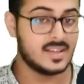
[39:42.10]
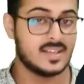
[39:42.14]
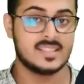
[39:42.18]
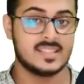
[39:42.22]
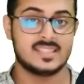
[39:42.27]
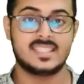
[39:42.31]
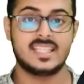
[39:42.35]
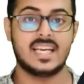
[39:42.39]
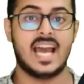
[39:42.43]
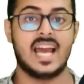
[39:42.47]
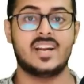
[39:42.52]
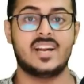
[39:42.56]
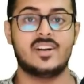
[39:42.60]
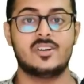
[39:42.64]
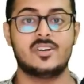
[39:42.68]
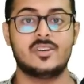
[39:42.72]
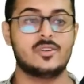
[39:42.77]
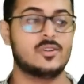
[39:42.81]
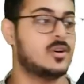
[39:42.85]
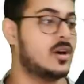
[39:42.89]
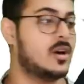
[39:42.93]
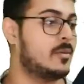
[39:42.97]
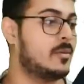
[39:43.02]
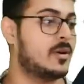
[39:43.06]
See, I don't
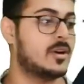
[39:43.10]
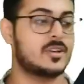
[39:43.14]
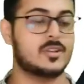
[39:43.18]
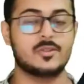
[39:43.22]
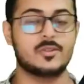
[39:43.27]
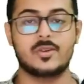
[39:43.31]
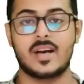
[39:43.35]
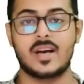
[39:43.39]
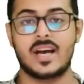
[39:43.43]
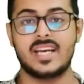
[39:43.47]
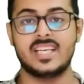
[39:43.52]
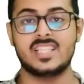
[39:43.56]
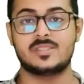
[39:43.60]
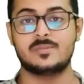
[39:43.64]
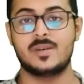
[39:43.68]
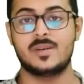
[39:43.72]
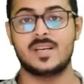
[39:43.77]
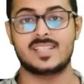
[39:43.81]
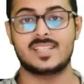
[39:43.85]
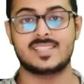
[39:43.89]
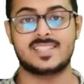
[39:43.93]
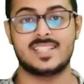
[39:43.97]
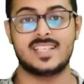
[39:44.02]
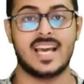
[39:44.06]
know about you guys,
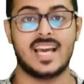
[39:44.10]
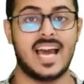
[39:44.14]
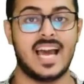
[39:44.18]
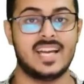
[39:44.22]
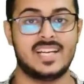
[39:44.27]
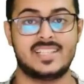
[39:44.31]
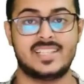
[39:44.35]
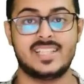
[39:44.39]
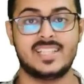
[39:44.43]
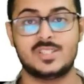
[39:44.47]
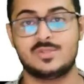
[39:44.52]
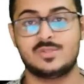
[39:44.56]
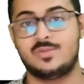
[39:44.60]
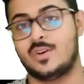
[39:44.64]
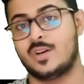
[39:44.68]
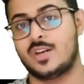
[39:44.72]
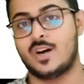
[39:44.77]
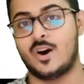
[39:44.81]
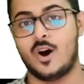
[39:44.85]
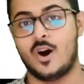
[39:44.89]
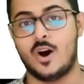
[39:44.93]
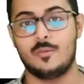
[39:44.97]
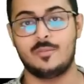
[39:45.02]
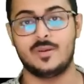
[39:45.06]
but see, I teach for a
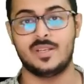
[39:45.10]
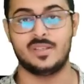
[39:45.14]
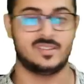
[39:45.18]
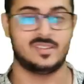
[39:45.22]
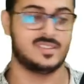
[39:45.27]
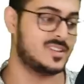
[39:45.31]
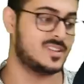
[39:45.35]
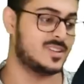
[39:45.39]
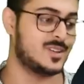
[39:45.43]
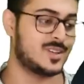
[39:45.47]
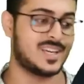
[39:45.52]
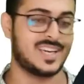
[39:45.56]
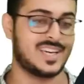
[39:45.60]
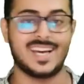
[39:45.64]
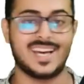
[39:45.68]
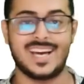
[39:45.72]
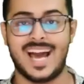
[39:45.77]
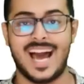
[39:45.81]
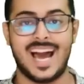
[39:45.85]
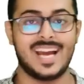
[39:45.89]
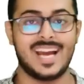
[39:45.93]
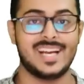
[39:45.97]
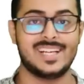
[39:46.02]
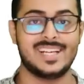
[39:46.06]
hobby. Okay,
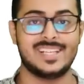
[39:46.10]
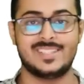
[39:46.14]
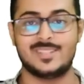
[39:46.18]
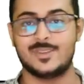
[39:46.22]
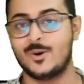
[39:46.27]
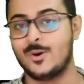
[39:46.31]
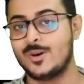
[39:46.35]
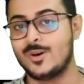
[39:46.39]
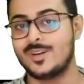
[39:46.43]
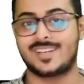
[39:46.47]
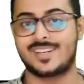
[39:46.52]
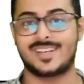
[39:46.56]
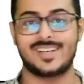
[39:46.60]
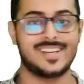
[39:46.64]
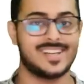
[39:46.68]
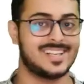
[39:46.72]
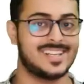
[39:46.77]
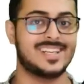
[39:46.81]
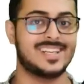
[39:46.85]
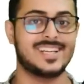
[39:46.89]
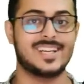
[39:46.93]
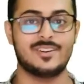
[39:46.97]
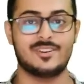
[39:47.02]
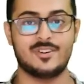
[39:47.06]
I don't
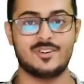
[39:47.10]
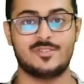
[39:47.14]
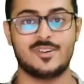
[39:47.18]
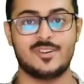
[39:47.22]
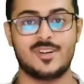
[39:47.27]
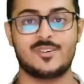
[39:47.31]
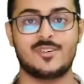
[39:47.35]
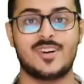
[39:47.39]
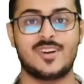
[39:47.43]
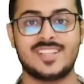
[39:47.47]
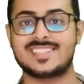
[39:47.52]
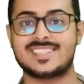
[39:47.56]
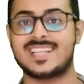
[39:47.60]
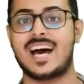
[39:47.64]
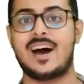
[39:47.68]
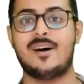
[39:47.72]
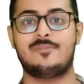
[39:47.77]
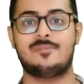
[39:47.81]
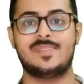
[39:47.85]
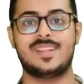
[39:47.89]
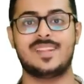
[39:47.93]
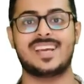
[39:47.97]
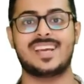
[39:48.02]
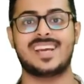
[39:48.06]
really give a fuck what is
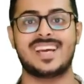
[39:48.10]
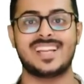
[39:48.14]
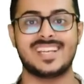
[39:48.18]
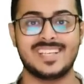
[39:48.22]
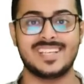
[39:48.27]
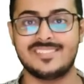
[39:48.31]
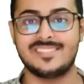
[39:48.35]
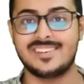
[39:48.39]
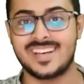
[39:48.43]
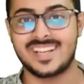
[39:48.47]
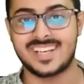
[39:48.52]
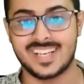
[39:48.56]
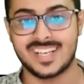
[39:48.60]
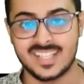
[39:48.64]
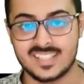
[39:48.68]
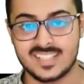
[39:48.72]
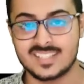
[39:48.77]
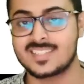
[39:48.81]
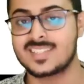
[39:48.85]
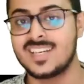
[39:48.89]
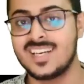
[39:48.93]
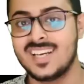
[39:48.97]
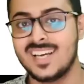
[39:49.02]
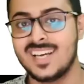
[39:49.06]
happening anywhere
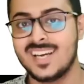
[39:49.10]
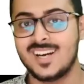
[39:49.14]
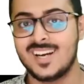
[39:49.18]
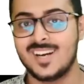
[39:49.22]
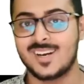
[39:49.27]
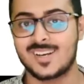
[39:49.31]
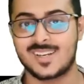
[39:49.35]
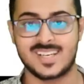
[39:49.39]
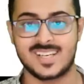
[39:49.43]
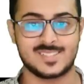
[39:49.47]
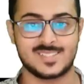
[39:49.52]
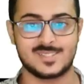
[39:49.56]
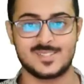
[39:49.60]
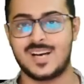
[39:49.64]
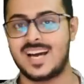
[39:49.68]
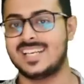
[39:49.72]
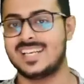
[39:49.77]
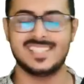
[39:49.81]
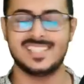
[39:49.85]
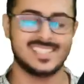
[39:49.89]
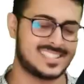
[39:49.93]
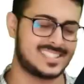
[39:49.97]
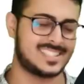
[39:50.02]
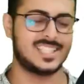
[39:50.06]
else. Okay, so I
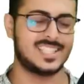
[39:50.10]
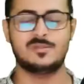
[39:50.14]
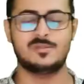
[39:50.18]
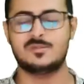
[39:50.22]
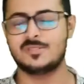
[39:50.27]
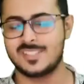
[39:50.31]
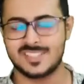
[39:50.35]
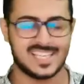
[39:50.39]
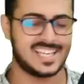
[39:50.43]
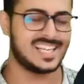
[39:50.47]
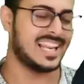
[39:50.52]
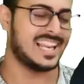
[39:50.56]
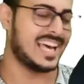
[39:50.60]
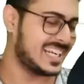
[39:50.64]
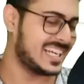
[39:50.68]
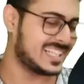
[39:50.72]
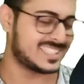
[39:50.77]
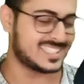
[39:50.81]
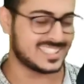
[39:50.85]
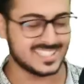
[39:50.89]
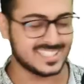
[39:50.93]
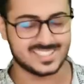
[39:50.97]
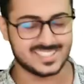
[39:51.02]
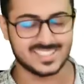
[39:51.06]
just teach because I like
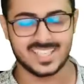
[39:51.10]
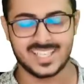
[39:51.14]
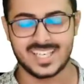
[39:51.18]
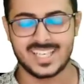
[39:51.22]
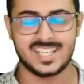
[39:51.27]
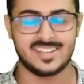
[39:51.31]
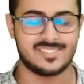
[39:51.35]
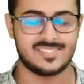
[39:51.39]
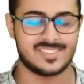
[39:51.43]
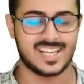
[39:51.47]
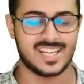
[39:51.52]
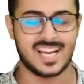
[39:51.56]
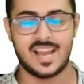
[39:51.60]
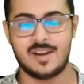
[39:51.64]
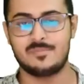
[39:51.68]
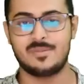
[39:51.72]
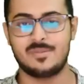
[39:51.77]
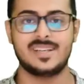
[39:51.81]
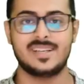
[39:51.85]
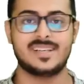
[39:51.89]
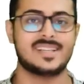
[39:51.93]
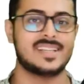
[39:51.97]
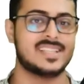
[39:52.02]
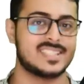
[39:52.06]
teaching and everything. I've
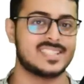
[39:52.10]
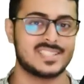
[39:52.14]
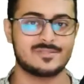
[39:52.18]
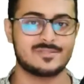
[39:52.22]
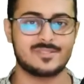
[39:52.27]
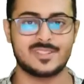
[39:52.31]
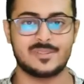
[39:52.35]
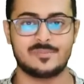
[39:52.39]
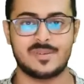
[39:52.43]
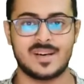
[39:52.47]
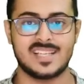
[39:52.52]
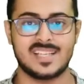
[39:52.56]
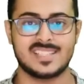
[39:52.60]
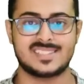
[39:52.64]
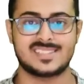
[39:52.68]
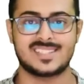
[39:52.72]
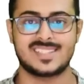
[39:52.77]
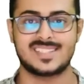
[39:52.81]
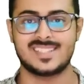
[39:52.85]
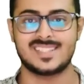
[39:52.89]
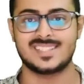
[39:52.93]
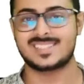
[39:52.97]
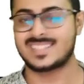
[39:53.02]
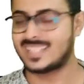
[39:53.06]
been teaching for the past 3
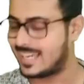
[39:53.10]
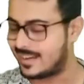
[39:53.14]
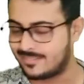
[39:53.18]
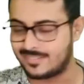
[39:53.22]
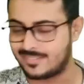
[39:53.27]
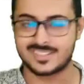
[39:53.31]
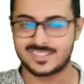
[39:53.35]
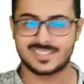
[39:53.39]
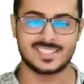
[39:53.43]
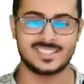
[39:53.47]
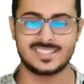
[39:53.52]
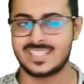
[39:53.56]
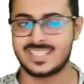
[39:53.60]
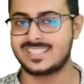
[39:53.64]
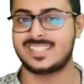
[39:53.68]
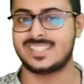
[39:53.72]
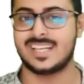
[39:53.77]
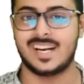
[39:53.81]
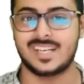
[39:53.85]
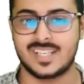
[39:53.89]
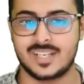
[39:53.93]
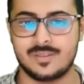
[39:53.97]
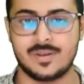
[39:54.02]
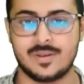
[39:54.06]
years. Ever since I
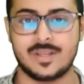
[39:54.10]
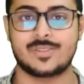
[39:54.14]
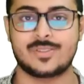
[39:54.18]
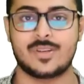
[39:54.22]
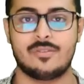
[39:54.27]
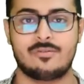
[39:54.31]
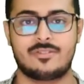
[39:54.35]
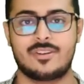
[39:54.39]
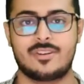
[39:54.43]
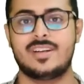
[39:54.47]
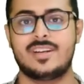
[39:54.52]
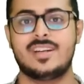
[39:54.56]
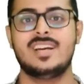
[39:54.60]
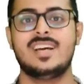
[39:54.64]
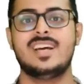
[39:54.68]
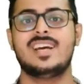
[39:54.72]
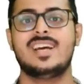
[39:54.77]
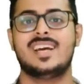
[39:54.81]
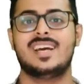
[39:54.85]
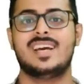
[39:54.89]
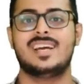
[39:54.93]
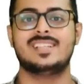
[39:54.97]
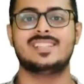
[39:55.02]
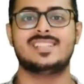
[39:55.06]
started my software
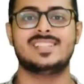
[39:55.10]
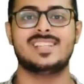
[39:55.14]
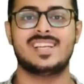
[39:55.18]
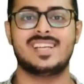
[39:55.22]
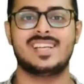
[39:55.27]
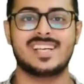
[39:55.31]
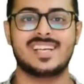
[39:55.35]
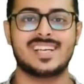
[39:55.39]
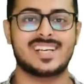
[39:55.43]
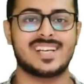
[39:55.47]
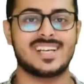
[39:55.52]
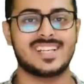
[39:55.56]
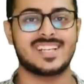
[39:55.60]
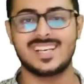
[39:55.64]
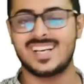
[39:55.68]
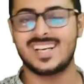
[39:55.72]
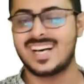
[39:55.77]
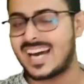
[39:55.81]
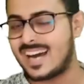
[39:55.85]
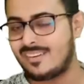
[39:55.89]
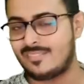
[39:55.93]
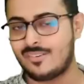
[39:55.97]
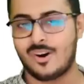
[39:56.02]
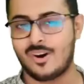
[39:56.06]
engineering career,
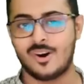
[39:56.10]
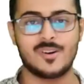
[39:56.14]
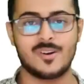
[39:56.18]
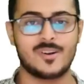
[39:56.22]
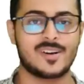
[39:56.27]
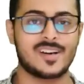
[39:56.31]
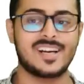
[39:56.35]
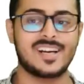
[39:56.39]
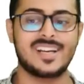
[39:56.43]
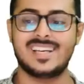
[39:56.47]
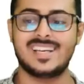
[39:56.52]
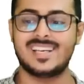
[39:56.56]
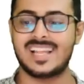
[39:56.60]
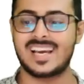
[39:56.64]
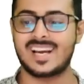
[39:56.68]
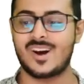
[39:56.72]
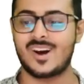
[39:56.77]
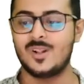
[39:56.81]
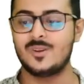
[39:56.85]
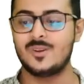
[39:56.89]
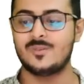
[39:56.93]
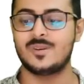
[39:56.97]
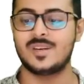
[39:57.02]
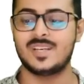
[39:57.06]
I have already like
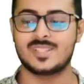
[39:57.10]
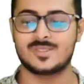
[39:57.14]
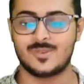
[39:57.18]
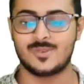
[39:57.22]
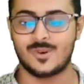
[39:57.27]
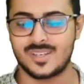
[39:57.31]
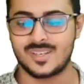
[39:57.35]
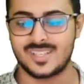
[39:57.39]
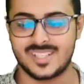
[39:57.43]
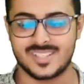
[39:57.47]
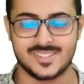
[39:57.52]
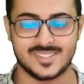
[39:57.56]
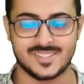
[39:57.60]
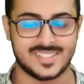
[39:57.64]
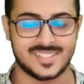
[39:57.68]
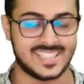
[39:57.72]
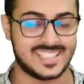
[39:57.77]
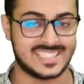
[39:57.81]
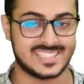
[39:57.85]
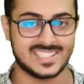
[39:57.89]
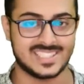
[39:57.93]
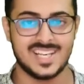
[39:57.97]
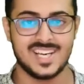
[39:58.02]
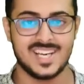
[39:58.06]
always wanted to
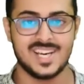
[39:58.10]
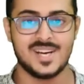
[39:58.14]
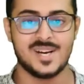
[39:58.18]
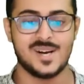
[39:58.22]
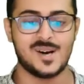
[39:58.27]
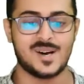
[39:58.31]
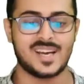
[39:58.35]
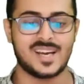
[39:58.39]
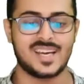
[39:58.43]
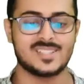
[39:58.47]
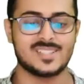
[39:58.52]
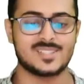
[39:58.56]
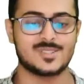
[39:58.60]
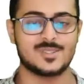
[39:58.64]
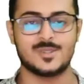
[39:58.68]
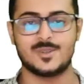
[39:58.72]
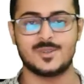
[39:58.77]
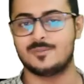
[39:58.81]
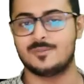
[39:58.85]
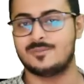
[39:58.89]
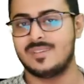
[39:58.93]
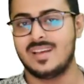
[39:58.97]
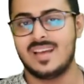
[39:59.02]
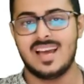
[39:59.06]
teach. Okay,
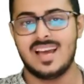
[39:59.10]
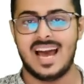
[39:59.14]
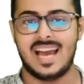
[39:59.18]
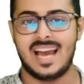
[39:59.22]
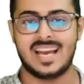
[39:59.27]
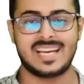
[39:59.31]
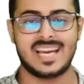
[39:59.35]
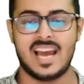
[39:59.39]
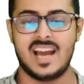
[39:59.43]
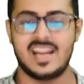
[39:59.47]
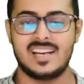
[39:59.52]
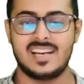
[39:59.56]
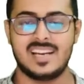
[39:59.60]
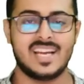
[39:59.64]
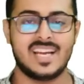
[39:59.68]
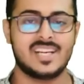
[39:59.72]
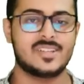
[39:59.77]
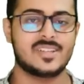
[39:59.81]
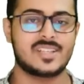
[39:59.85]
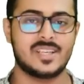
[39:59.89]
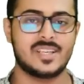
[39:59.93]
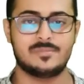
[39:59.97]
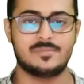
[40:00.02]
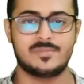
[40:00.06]
so I like to
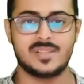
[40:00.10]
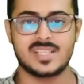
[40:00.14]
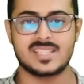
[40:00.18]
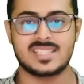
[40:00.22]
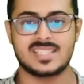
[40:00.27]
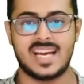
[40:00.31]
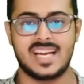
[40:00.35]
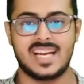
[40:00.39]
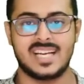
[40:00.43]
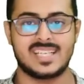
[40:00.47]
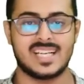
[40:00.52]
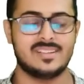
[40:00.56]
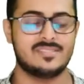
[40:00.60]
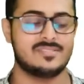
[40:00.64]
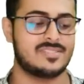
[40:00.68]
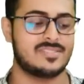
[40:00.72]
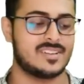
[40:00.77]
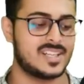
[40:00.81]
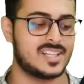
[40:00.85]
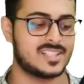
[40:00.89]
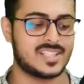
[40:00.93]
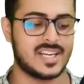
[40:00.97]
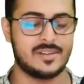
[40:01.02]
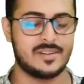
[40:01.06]
keep things light and
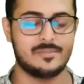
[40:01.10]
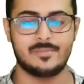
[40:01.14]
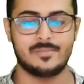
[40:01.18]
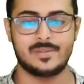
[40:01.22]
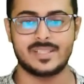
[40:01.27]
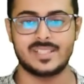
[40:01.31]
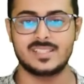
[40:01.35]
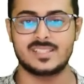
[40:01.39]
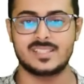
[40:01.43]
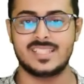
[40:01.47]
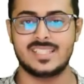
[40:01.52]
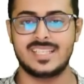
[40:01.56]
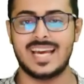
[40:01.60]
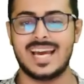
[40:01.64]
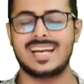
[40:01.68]
fresh and breezy.